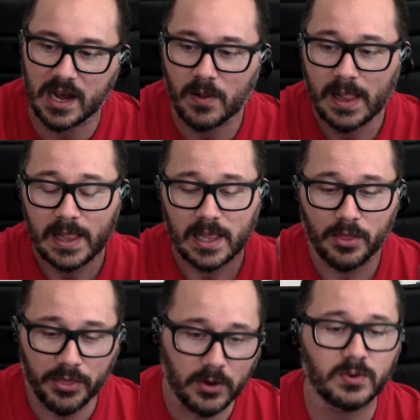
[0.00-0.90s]
Now,
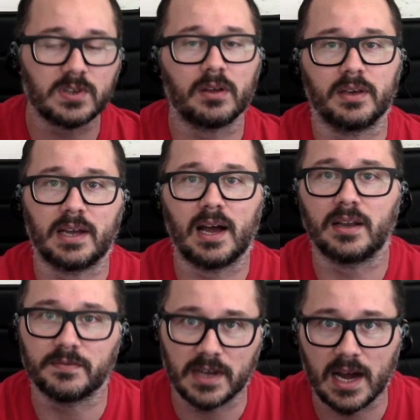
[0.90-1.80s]
those are the
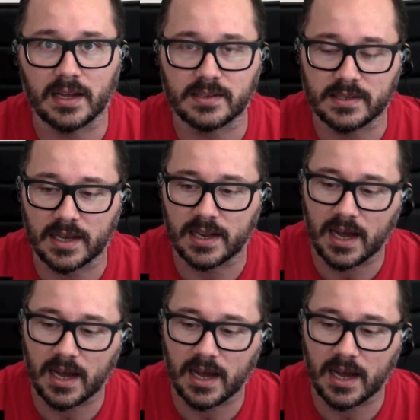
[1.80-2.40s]
kind of guides that